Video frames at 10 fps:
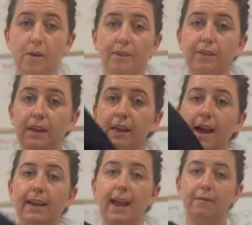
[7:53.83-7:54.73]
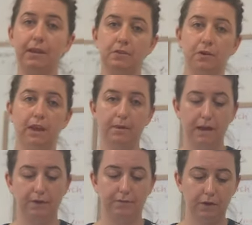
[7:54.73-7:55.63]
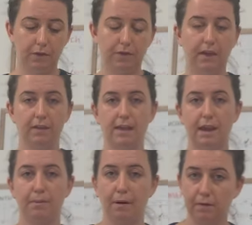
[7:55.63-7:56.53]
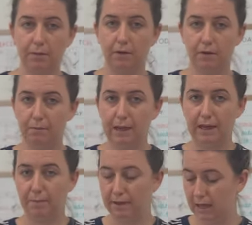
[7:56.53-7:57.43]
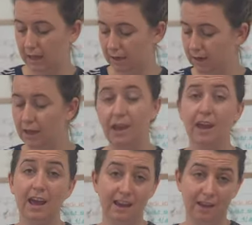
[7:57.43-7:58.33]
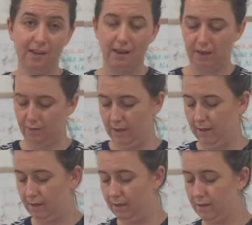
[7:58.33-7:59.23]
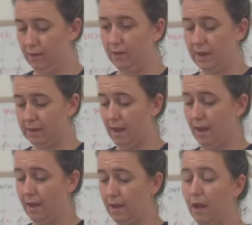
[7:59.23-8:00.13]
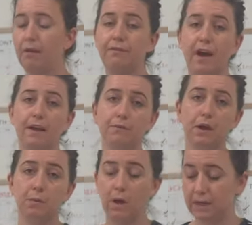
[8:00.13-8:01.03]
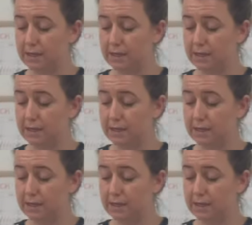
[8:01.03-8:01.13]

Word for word: I feel like I've been talking about a few things that I probably wouldn't pick up again, and here's another one. So these are 511